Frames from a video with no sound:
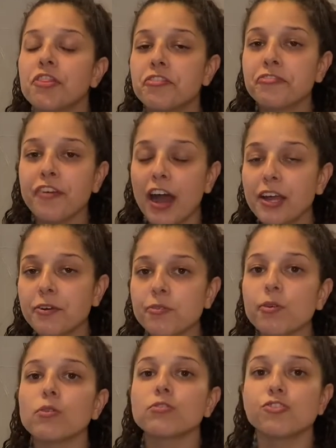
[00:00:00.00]
the
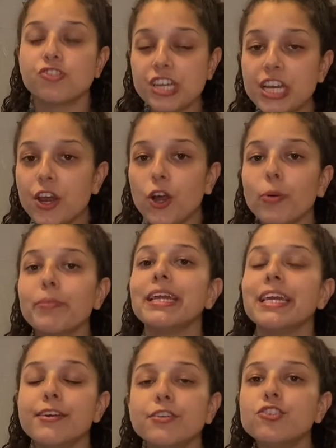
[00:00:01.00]
viral genome
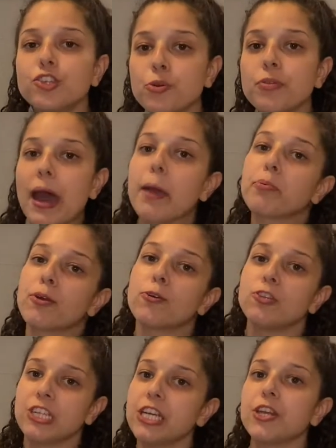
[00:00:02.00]
into that
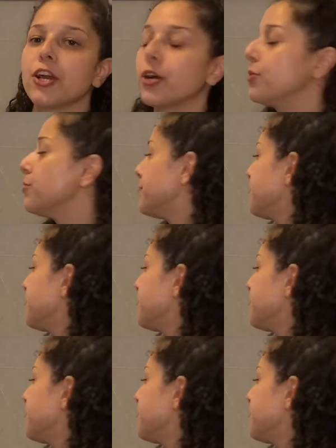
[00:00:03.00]
protein coat.